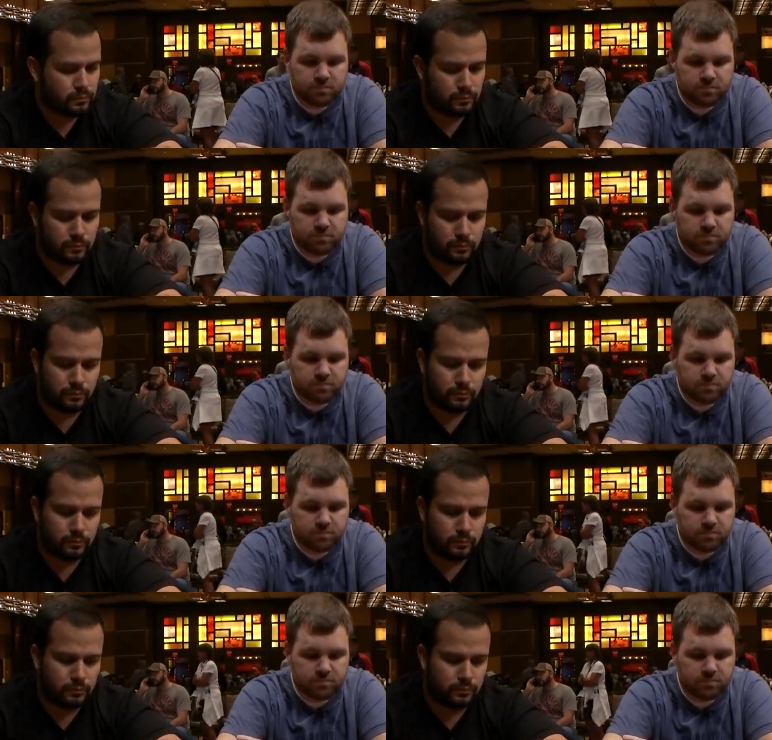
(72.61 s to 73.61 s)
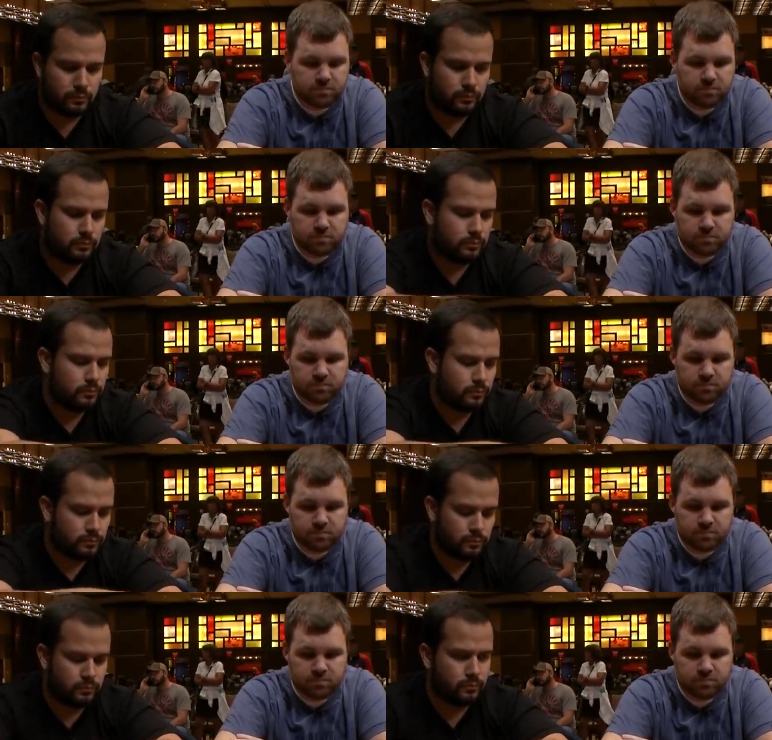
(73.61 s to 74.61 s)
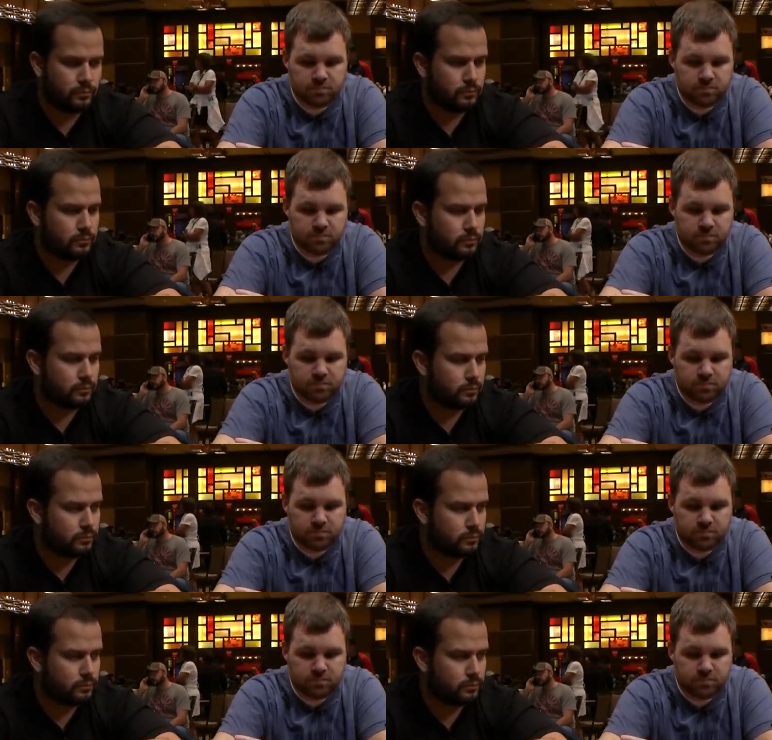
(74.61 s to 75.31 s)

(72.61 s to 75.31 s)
Nothing is said.